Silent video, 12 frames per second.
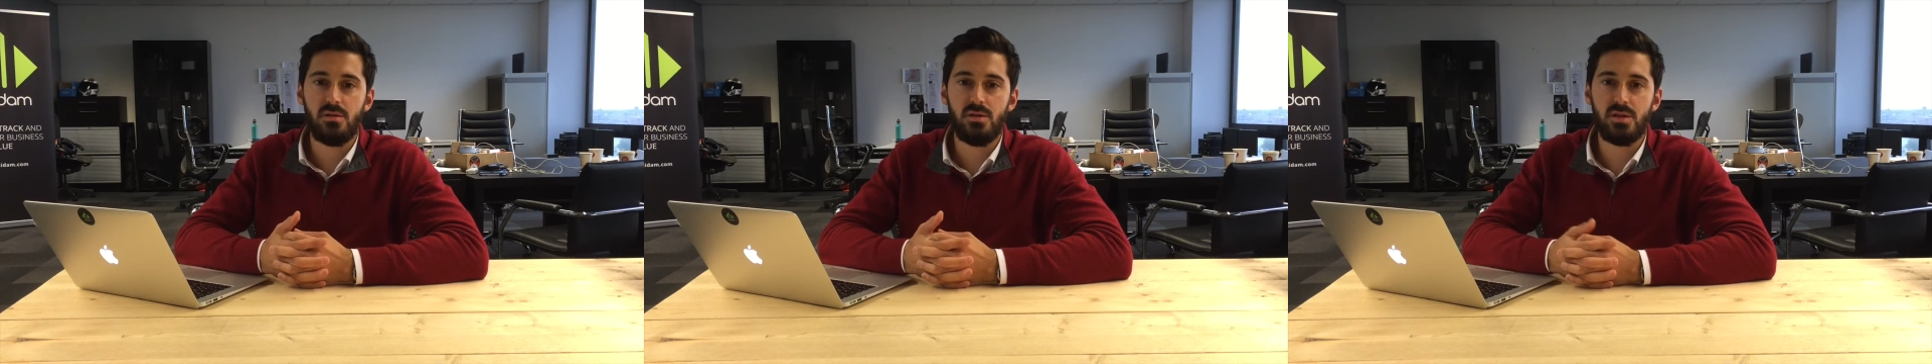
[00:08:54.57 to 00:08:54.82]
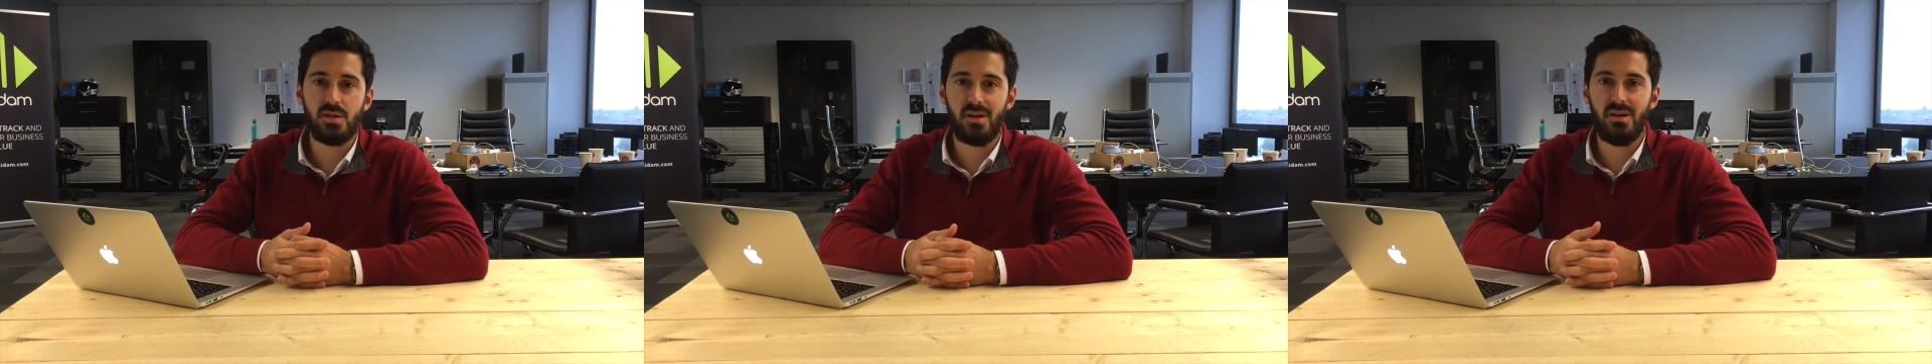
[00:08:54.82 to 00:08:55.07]

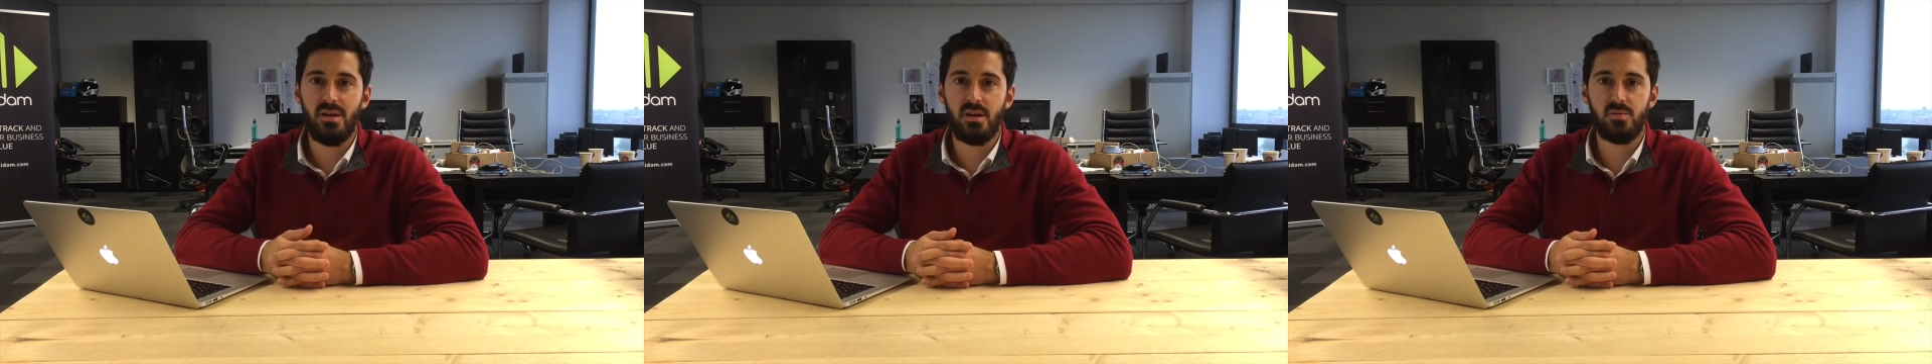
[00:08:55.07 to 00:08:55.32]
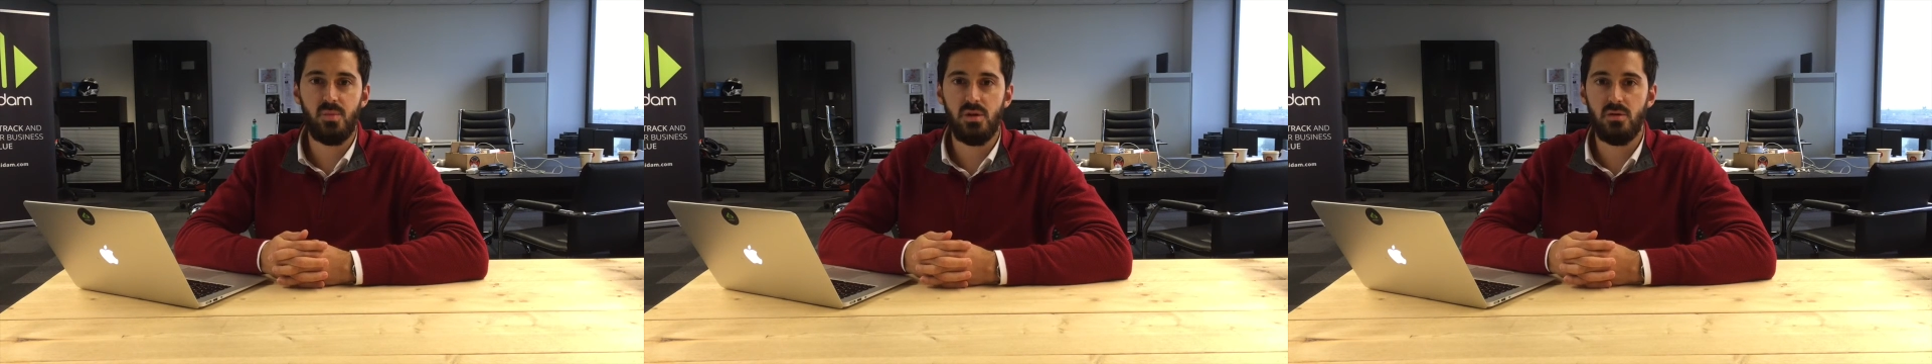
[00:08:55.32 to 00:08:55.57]
this technique
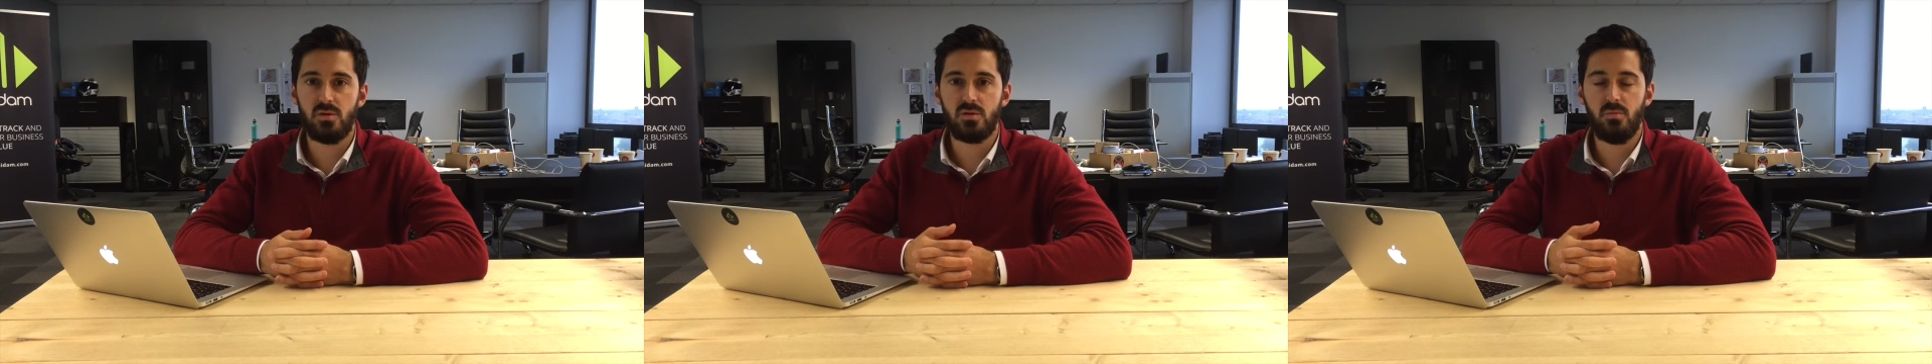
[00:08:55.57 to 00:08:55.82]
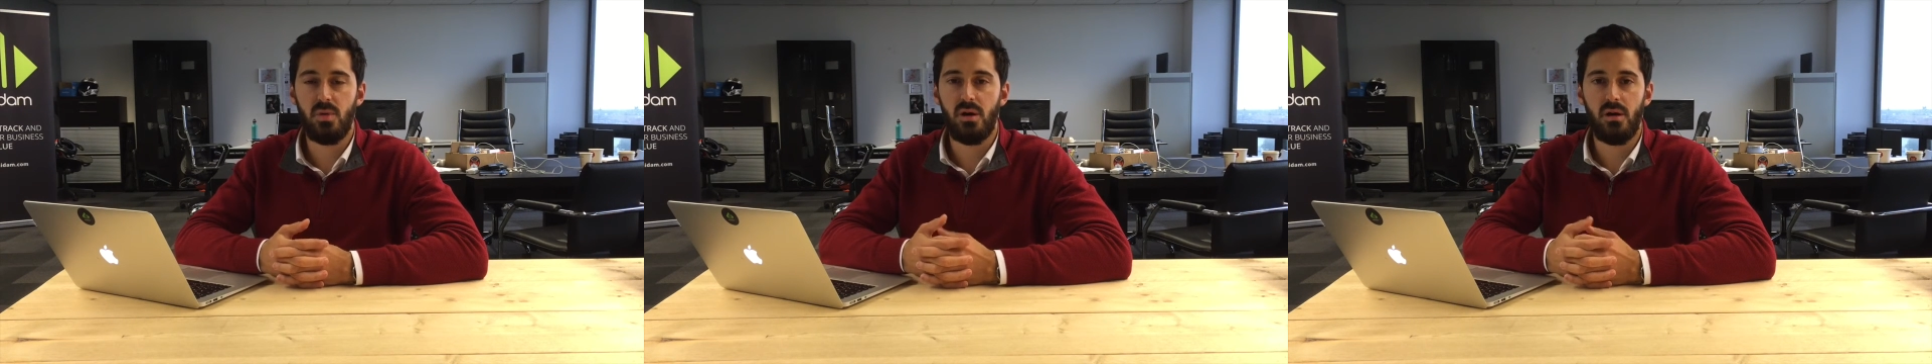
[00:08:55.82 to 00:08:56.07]
has been
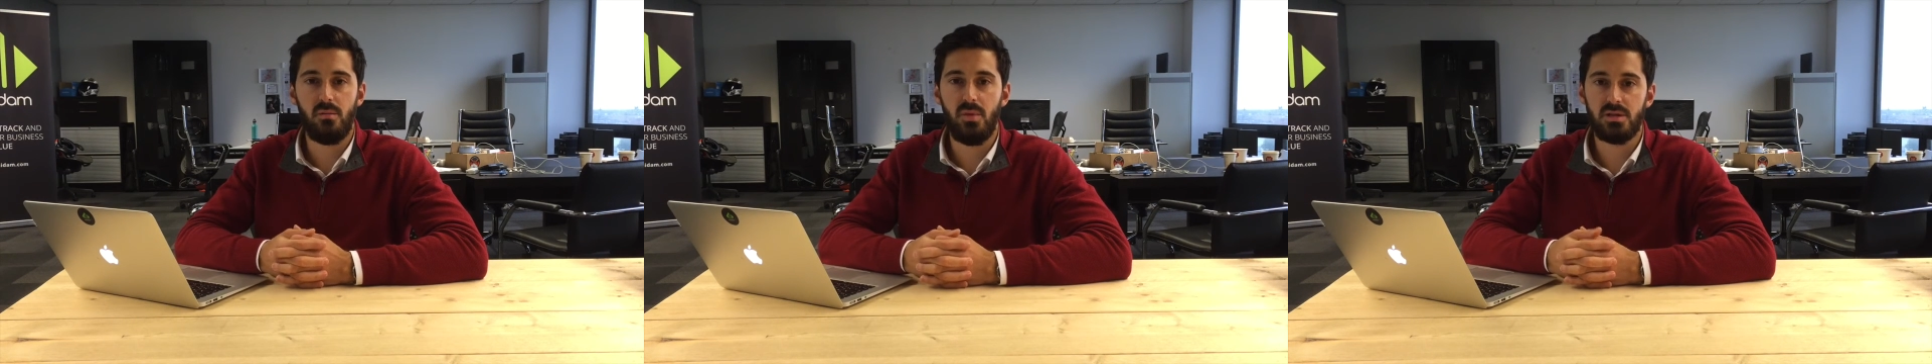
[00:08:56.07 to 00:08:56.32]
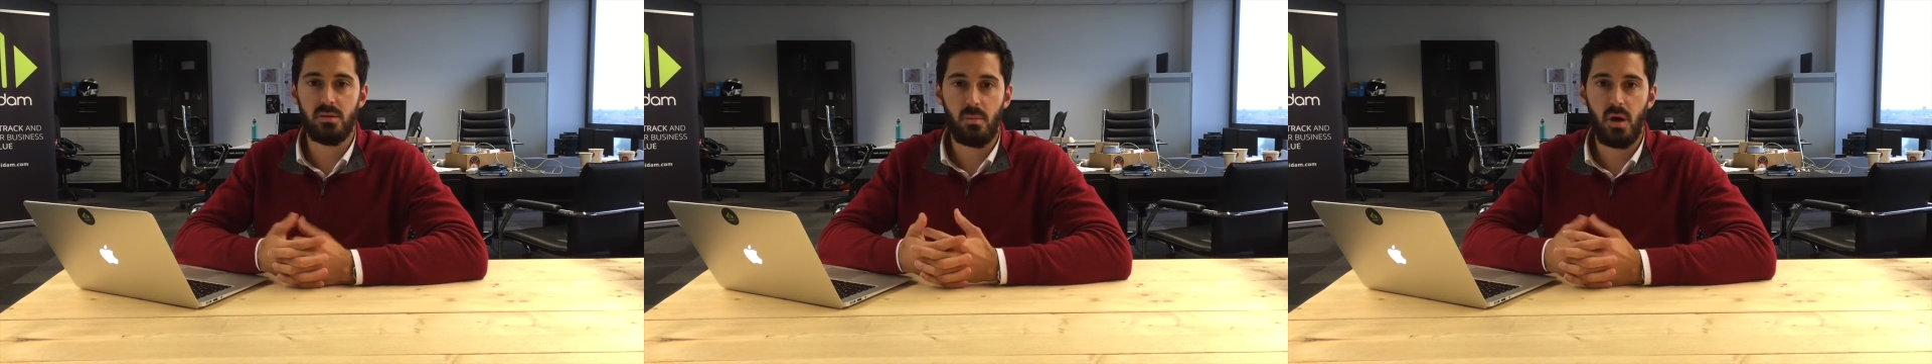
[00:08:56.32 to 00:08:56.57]
used by
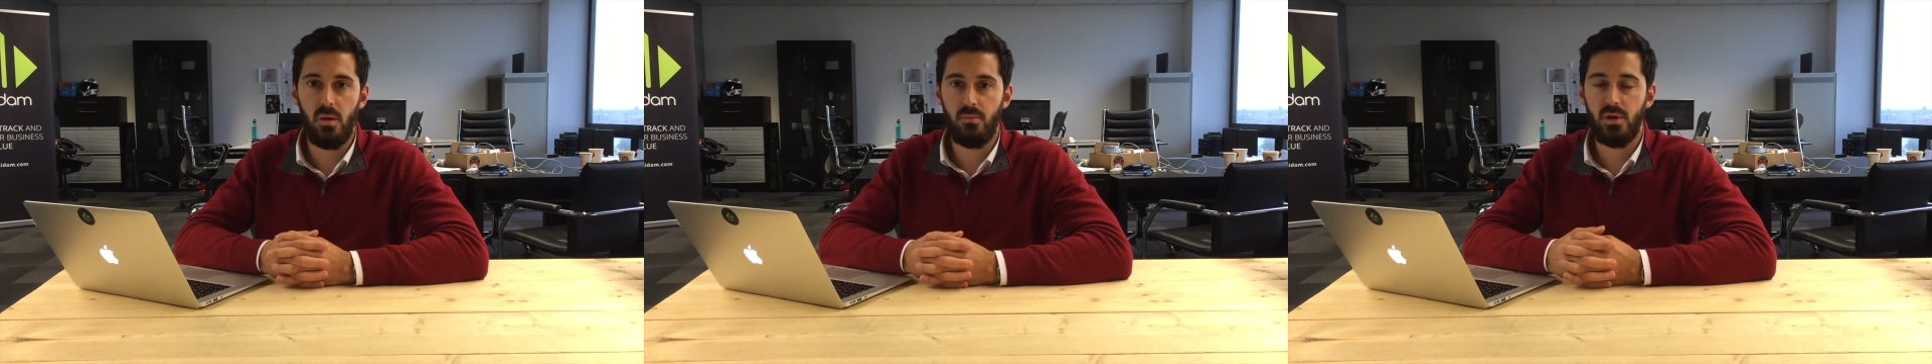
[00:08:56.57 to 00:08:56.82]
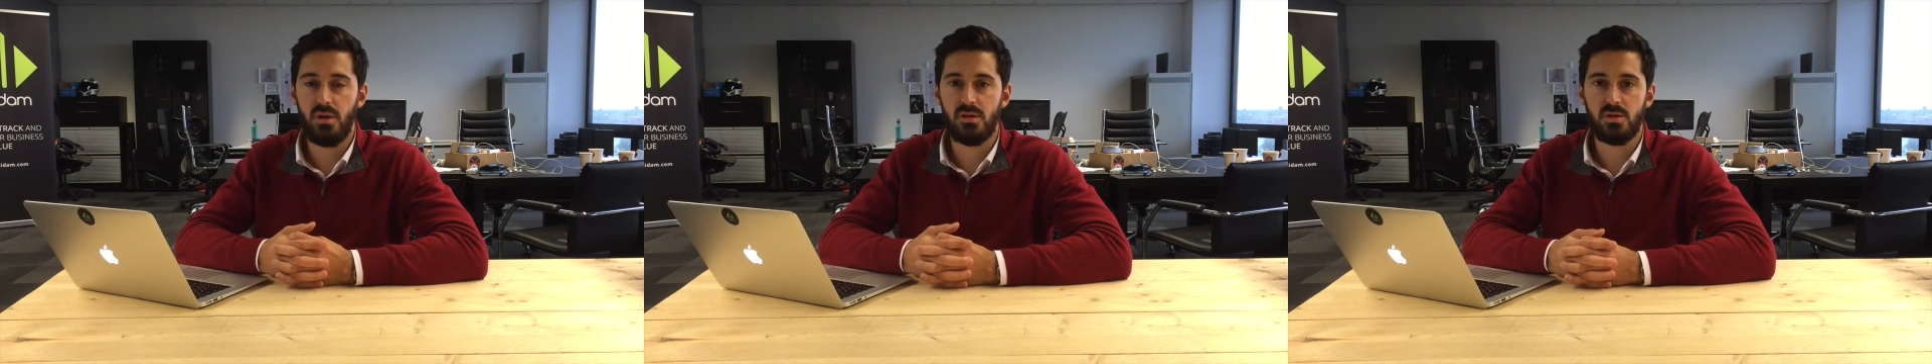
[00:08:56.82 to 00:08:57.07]
some
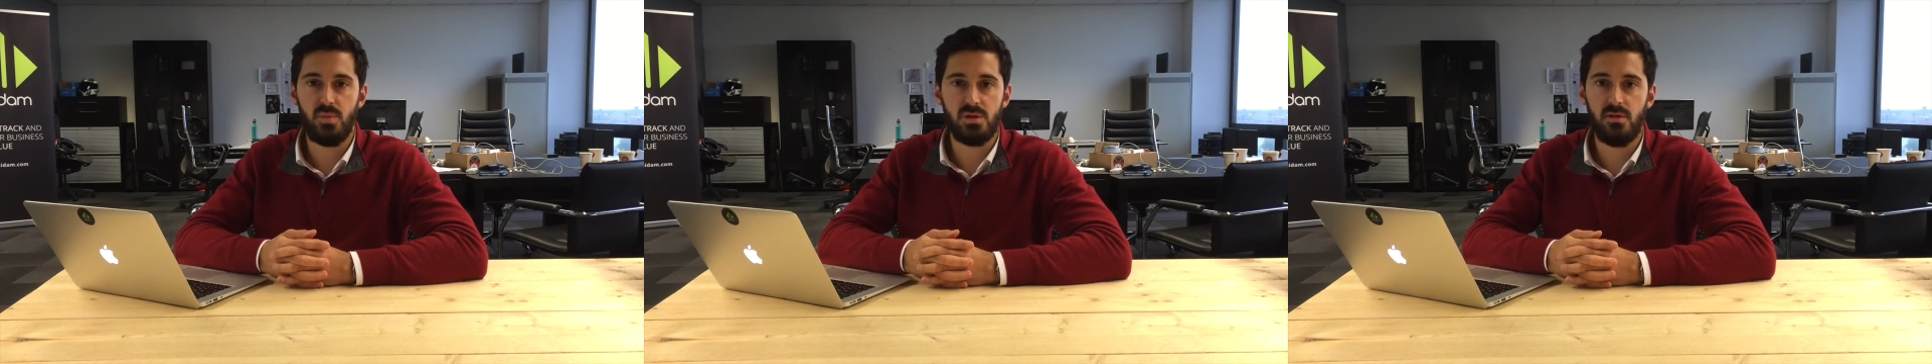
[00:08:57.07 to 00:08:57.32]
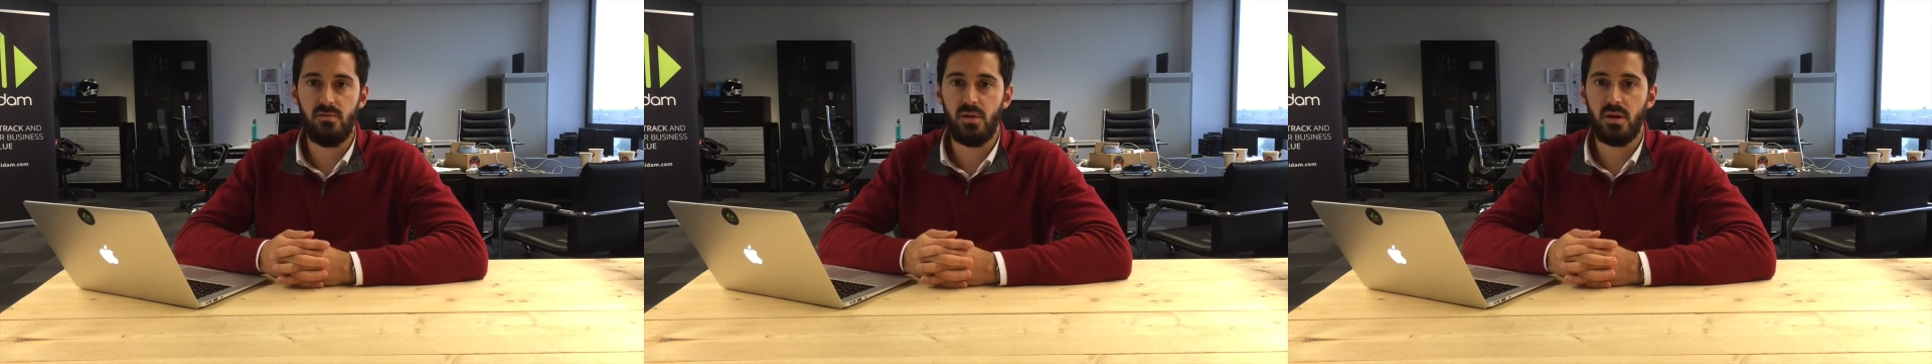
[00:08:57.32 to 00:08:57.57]
companies,
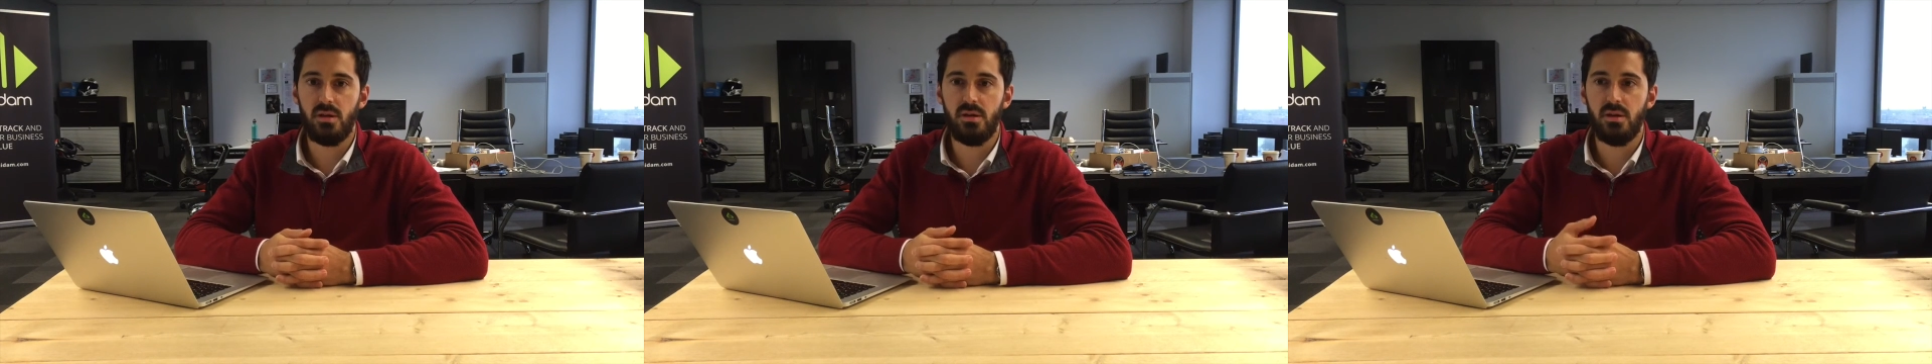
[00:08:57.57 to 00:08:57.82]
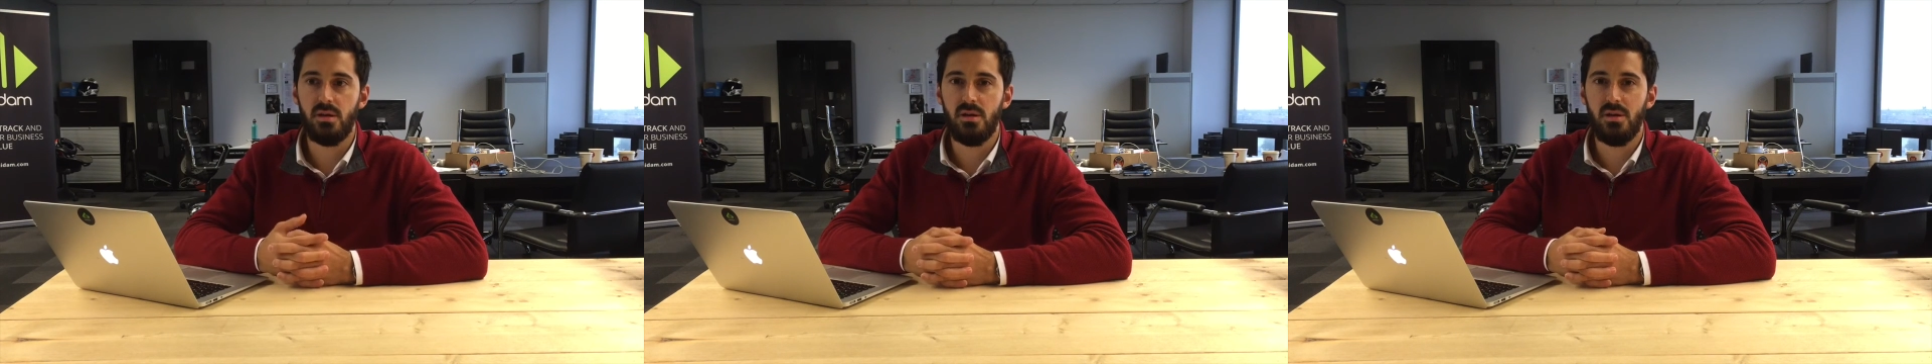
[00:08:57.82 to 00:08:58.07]

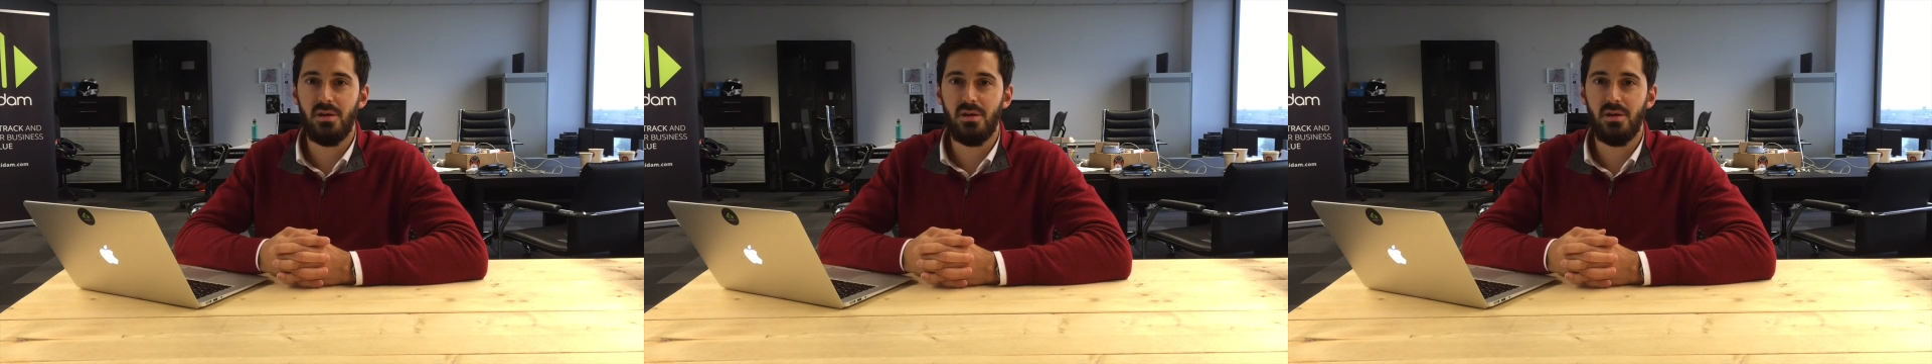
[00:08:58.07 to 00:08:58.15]
specifically